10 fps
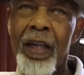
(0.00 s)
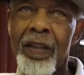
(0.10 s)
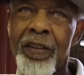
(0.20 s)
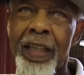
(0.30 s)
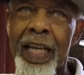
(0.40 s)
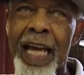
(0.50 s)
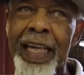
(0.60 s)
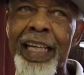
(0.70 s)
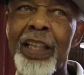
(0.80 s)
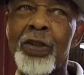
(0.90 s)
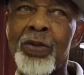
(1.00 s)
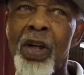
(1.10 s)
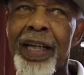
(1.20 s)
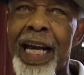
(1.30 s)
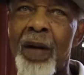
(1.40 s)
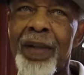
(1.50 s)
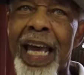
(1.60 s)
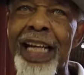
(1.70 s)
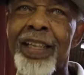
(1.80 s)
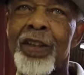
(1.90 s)
See, like, and he struck out
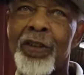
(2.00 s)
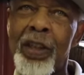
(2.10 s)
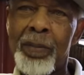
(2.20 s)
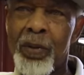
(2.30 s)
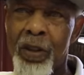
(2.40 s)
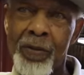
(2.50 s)
at the symbols.